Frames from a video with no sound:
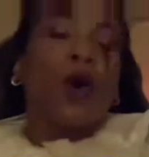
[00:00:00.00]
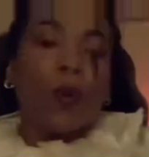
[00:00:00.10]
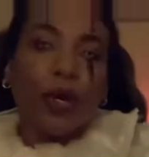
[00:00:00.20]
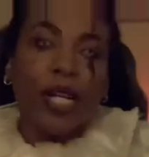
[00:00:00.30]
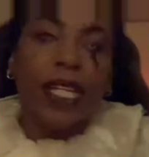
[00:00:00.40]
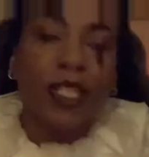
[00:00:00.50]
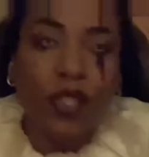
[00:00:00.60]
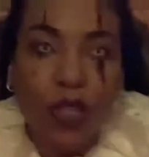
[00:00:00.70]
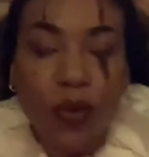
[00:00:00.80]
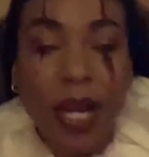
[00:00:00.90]
We're gonna
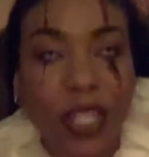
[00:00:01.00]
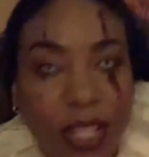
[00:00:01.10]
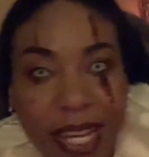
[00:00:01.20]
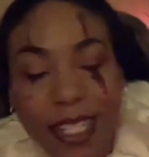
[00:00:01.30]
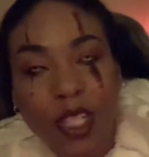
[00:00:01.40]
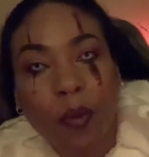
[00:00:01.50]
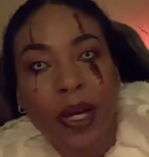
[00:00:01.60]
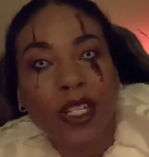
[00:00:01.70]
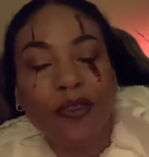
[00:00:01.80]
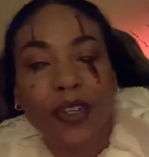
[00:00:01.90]
stretch. Thanks so
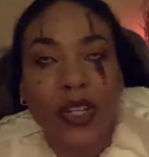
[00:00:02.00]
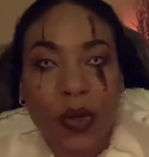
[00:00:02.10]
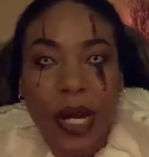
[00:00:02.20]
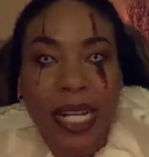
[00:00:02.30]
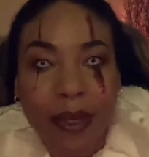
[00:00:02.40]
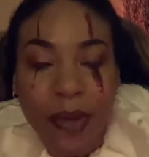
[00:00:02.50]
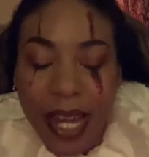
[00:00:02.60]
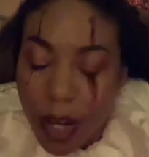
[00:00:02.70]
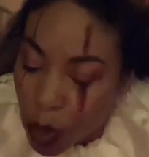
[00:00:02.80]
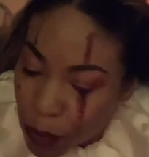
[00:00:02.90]
much for joining me.
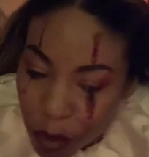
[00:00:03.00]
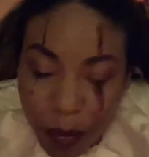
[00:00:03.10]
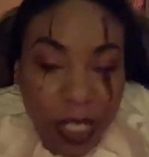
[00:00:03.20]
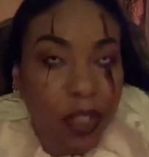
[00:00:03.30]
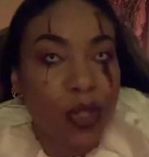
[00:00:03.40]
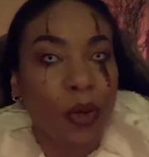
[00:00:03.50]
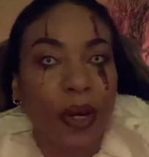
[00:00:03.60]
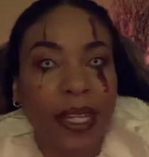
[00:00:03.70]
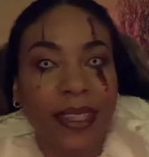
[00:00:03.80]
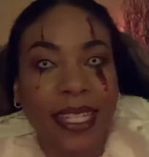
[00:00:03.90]
I hope you've been
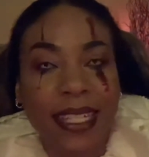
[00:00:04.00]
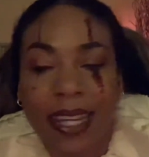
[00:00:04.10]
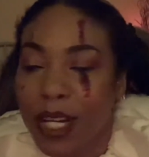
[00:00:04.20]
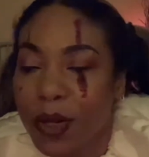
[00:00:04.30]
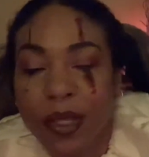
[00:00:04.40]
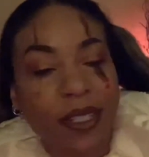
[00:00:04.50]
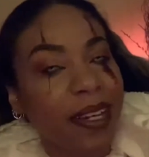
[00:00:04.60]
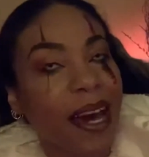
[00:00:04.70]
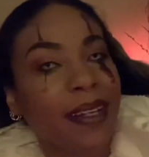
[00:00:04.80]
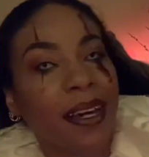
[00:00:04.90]
enjoying these. I know there's
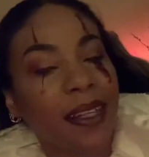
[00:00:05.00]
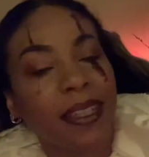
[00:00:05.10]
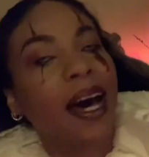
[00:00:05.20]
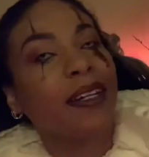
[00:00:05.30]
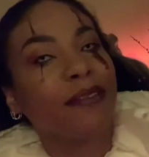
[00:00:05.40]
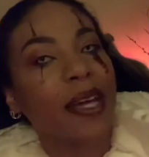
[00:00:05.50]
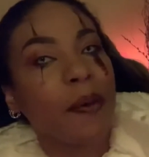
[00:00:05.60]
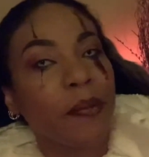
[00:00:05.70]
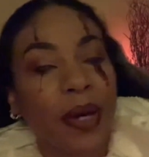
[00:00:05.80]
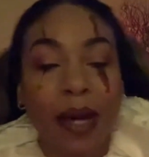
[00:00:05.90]
not a lot of
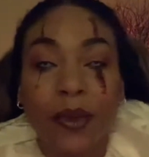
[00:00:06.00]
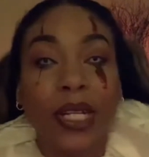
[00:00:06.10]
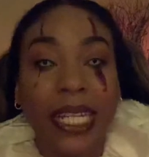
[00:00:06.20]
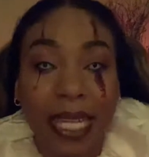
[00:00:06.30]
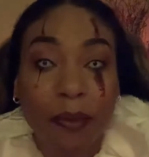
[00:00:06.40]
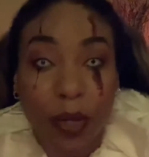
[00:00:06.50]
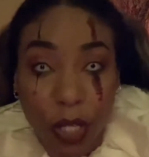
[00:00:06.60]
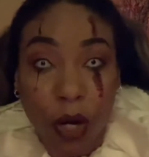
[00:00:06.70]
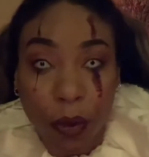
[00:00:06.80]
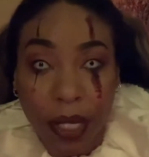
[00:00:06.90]
them, but I'm gonna keep it
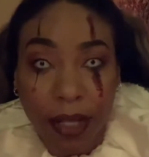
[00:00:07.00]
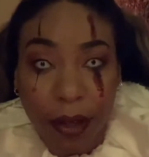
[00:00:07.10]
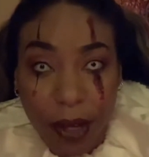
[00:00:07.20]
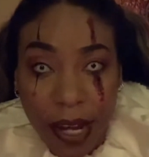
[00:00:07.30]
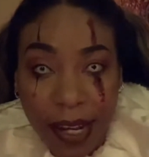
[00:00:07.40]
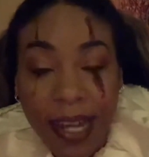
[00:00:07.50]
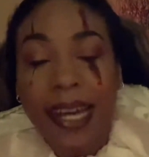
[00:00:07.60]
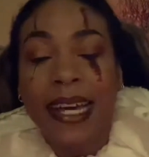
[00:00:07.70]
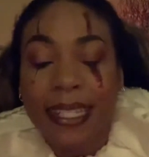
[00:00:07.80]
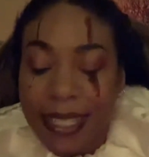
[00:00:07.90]
going, okay?
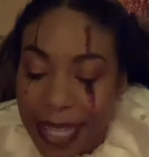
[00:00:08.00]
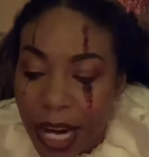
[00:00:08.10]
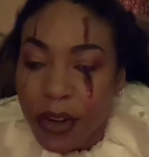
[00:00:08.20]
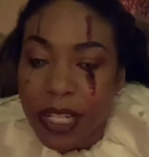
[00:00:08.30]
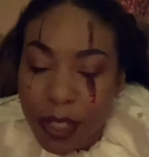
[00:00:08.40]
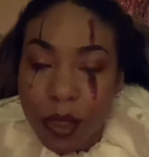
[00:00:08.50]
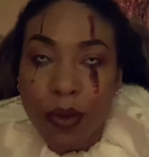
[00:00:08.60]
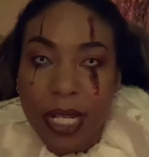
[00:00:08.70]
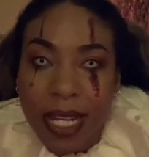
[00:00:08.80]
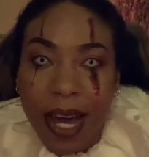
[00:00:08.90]
Scary
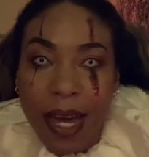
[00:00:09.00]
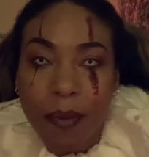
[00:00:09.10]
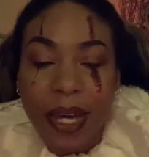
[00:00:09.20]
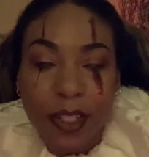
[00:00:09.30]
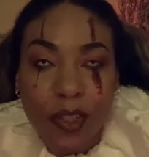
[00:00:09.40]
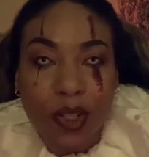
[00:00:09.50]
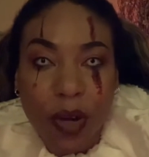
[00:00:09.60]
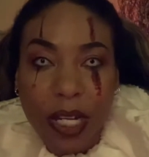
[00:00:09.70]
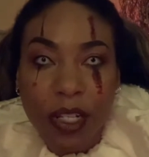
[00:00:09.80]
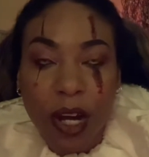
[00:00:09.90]
story time and
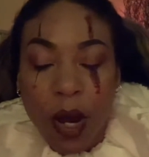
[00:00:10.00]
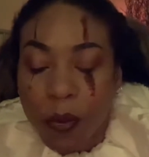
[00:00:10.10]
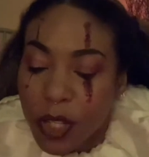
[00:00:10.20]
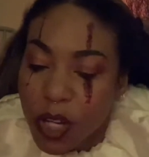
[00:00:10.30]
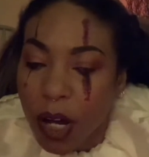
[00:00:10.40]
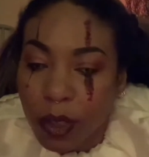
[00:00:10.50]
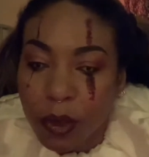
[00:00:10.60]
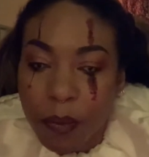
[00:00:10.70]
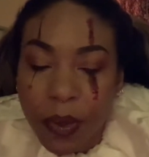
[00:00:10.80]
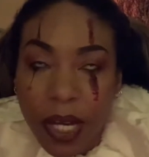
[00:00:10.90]
stretch with
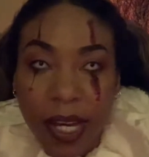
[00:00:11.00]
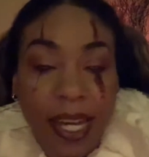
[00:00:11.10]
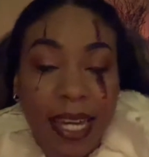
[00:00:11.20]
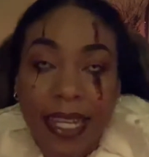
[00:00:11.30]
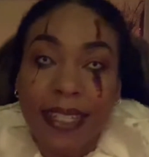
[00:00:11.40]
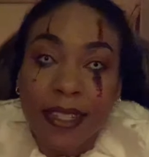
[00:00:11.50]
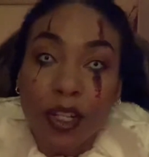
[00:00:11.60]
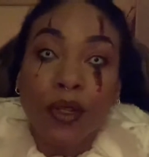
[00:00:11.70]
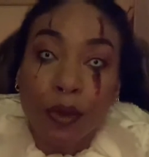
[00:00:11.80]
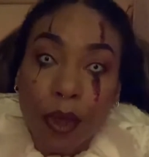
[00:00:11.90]
Chocolumpia is a
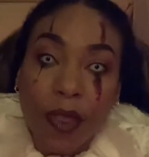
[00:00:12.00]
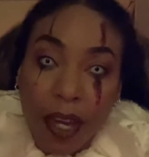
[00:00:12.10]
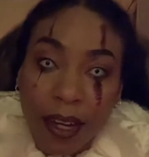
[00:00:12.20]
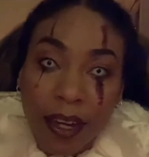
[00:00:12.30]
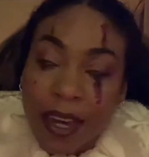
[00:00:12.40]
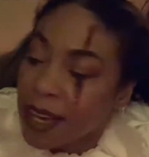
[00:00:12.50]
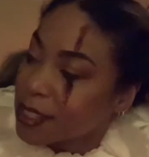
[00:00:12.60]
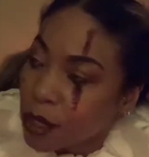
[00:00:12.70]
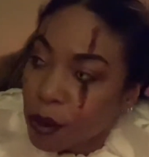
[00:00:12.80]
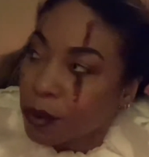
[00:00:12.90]
new thing.
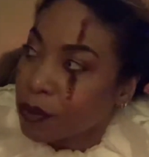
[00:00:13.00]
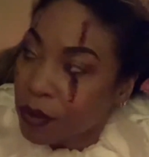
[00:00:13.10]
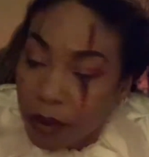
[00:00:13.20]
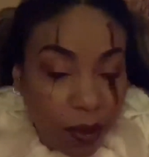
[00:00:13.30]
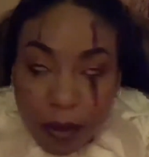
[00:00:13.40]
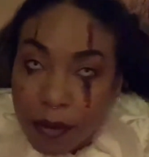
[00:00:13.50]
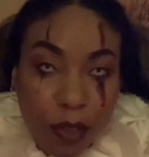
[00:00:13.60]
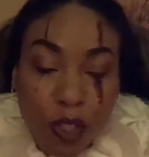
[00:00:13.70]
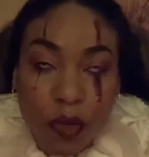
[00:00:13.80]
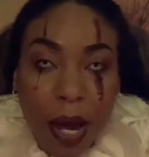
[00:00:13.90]
So
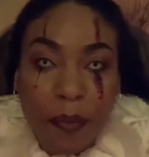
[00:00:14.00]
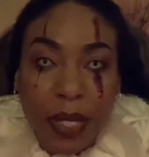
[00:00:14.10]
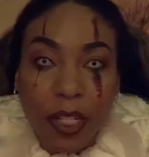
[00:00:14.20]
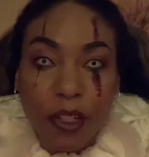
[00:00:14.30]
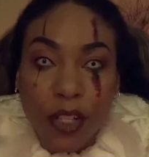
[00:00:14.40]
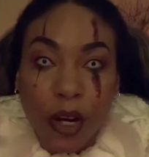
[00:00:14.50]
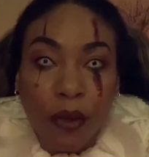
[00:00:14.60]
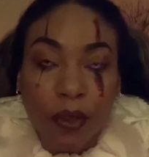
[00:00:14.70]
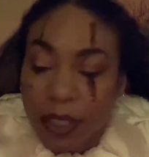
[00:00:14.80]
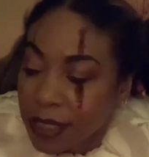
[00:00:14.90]
strap in or
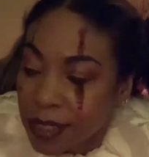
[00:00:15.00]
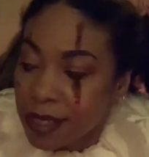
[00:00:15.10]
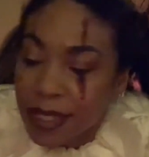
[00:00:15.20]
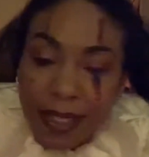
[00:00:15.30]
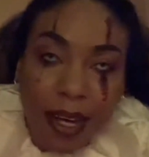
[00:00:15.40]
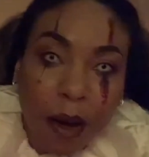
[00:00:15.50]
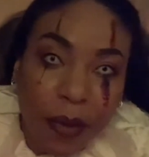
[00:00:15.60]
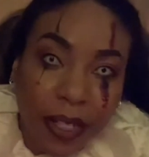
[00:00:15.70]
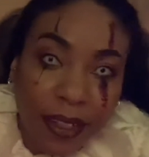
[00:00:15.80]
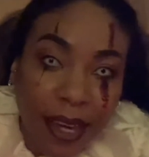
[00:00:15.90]
don't, because it's coming.